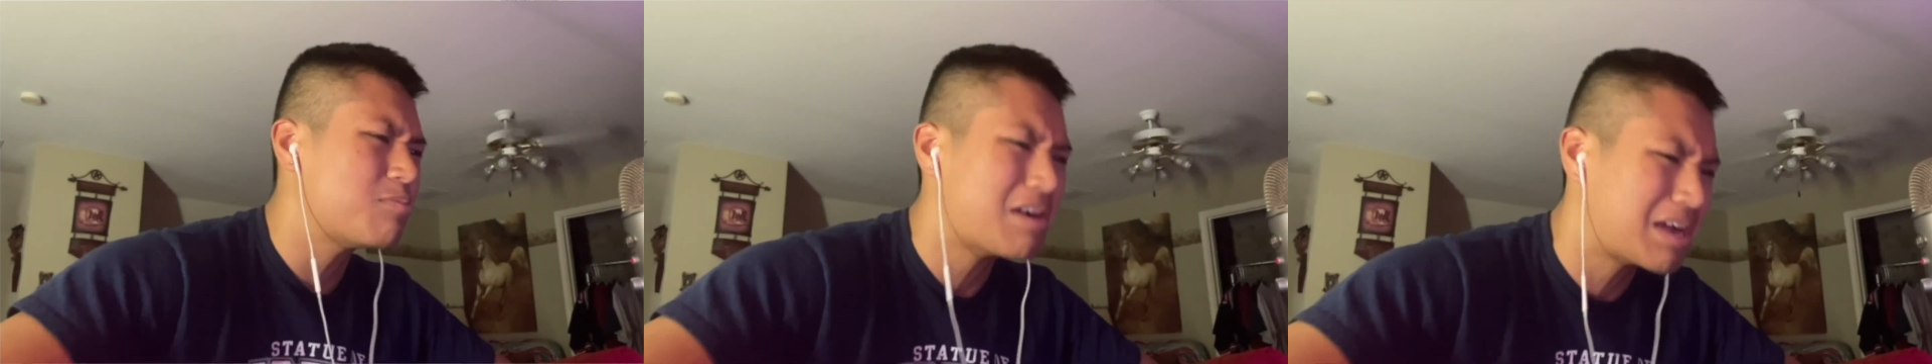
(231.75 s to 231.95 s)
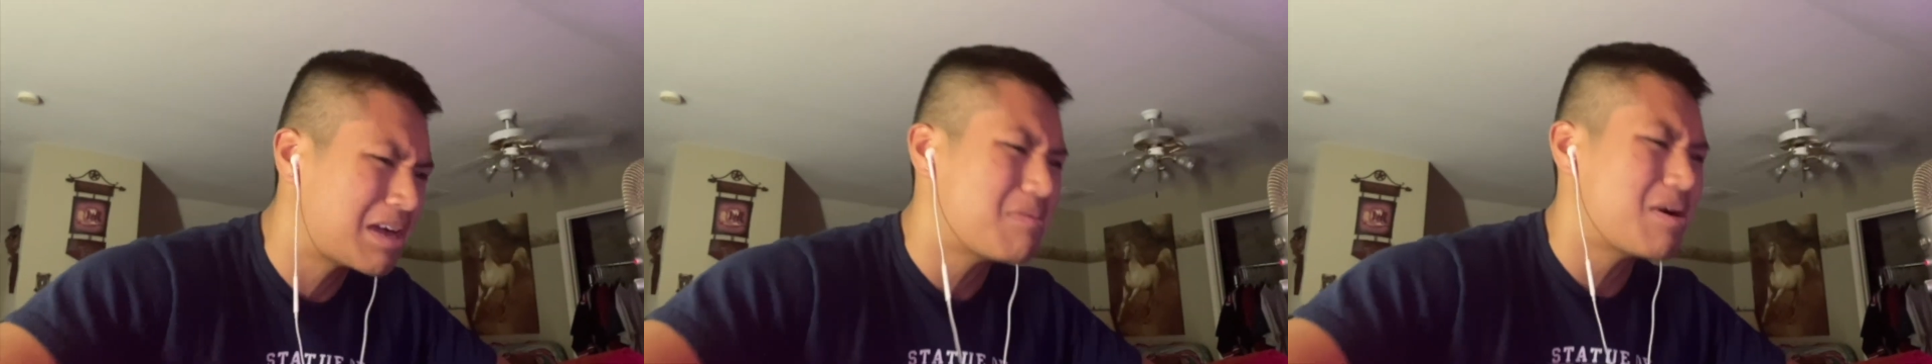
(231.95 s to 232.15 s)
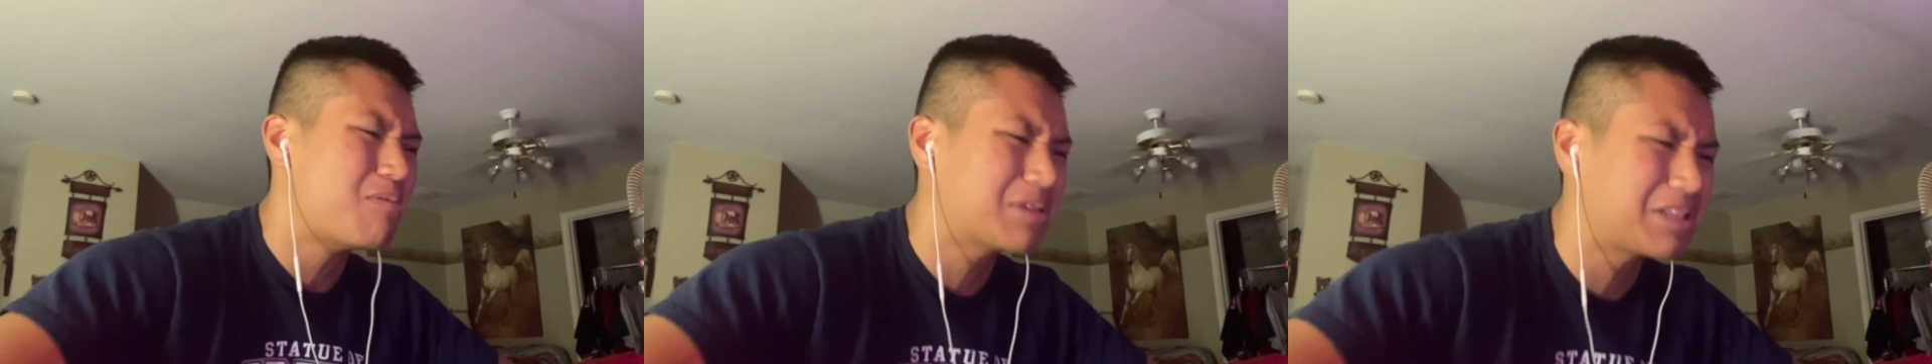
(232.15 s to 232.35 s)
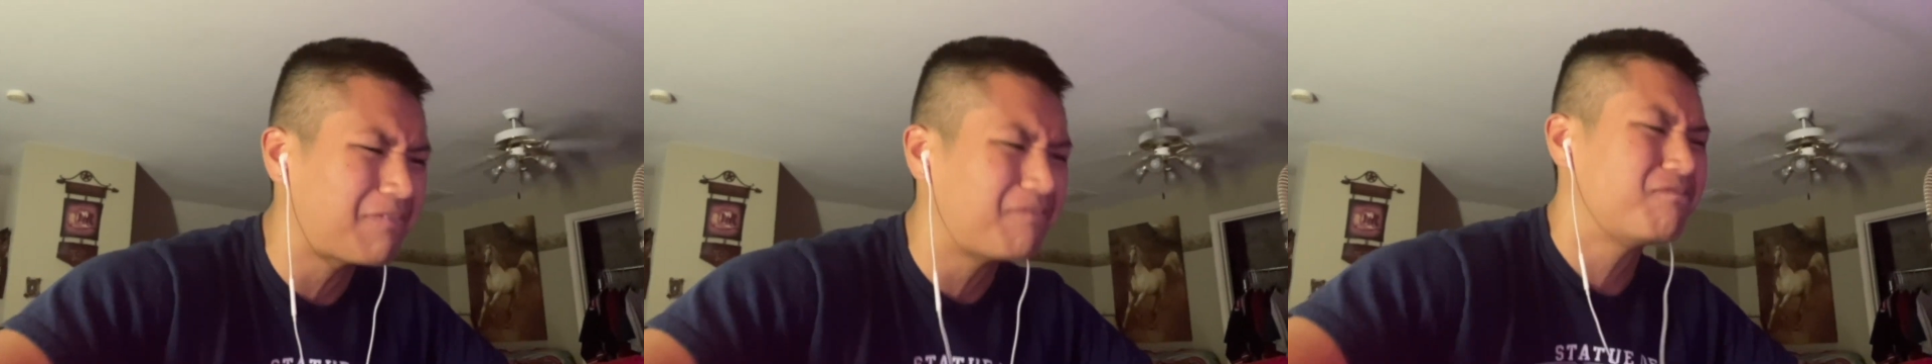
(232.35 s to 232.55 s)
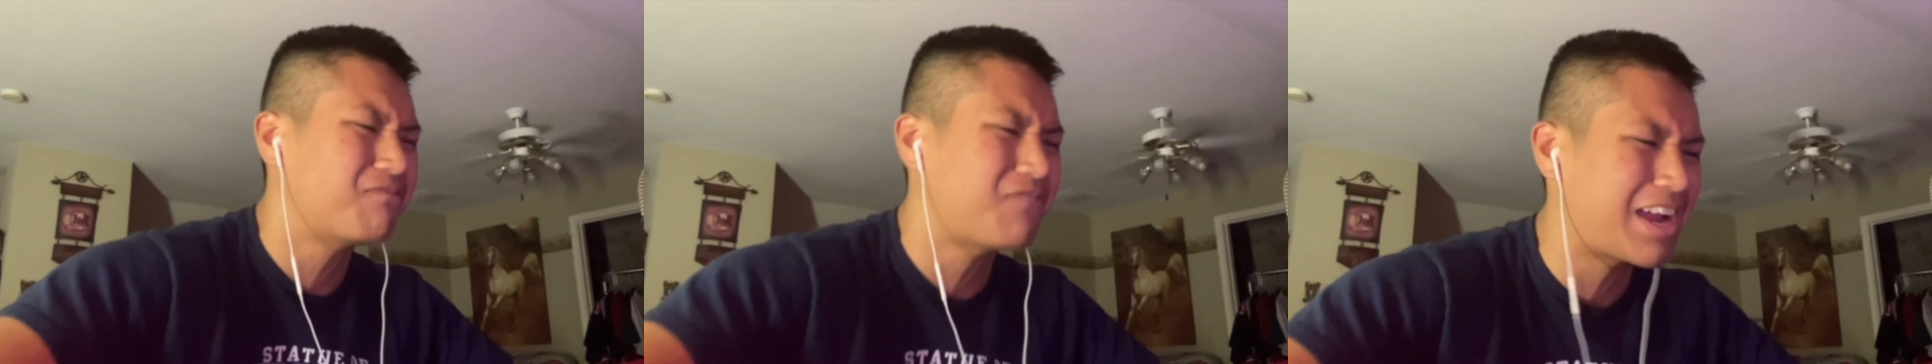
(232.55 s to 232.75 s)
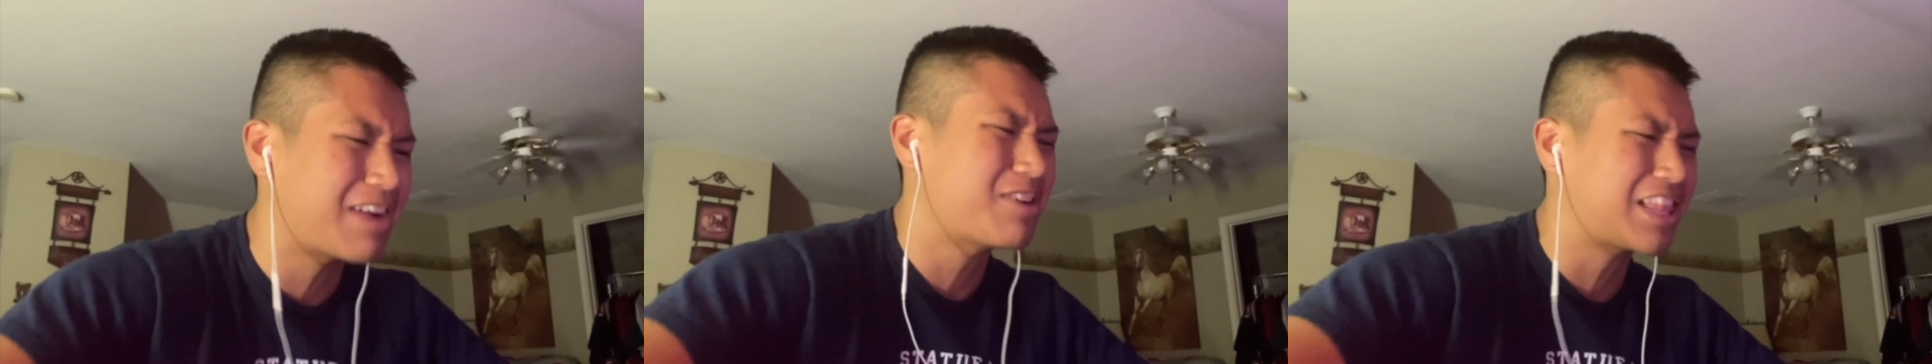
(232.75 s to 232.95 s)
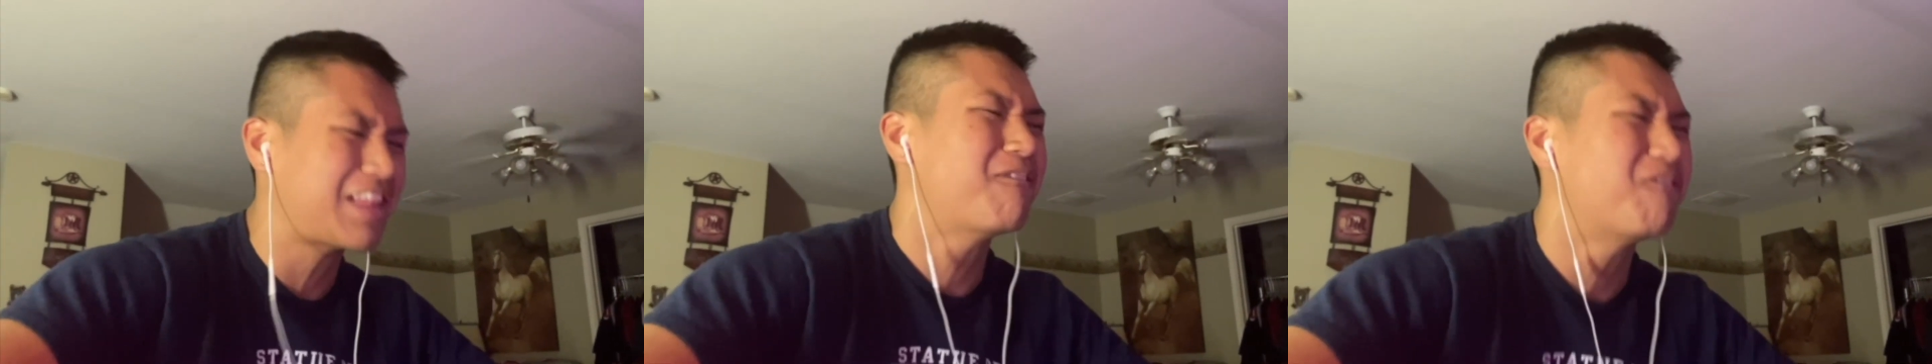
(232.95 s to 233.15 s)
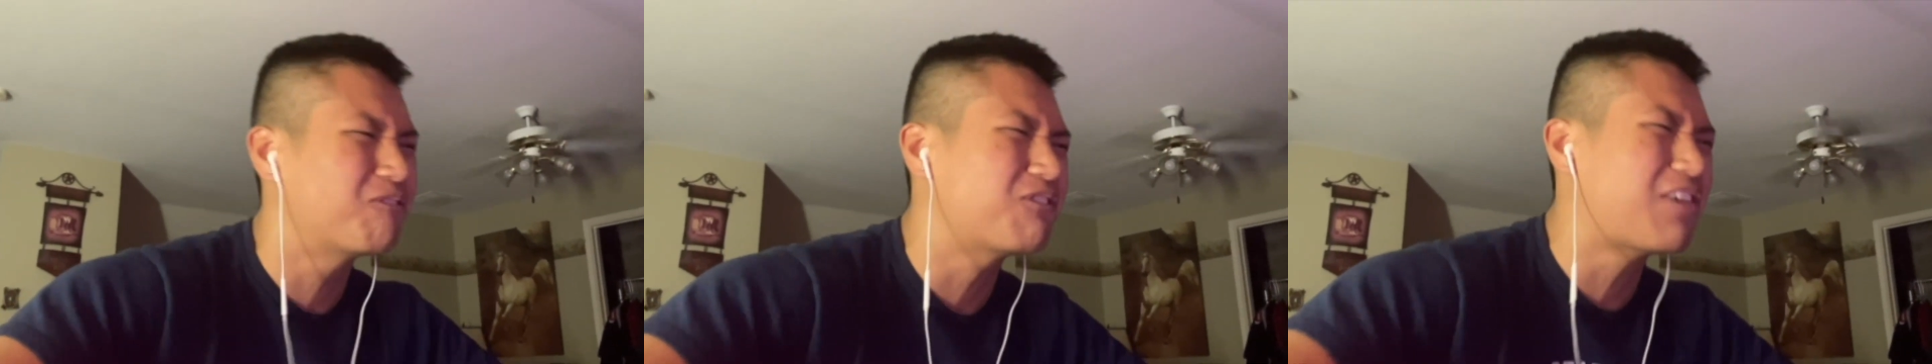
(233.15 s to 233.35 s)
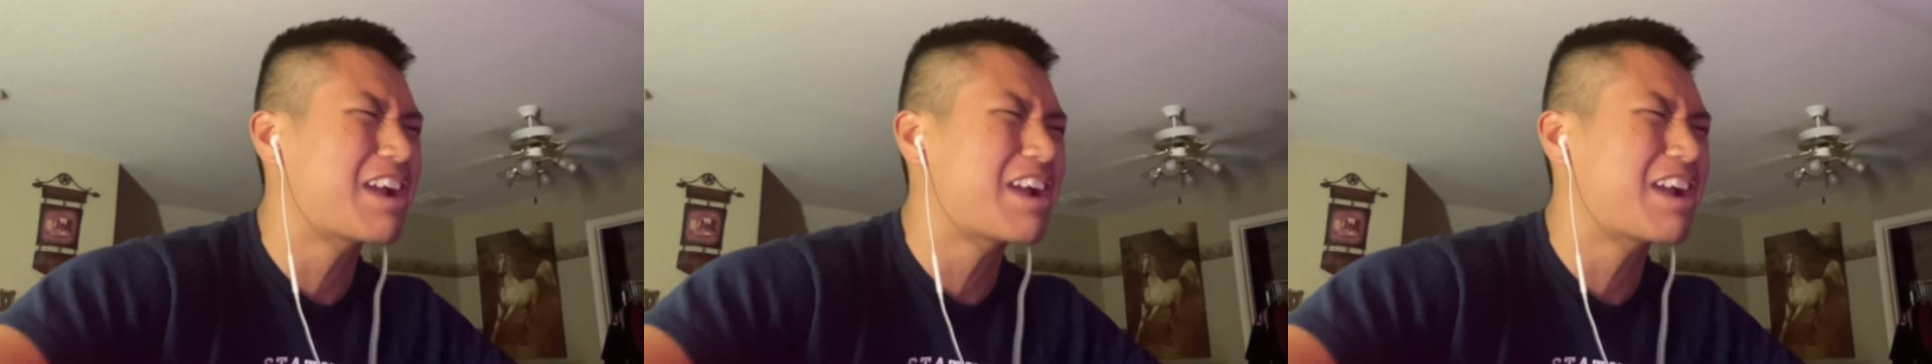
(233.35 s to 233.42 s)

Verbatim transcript: come on, what the frick, what the frick,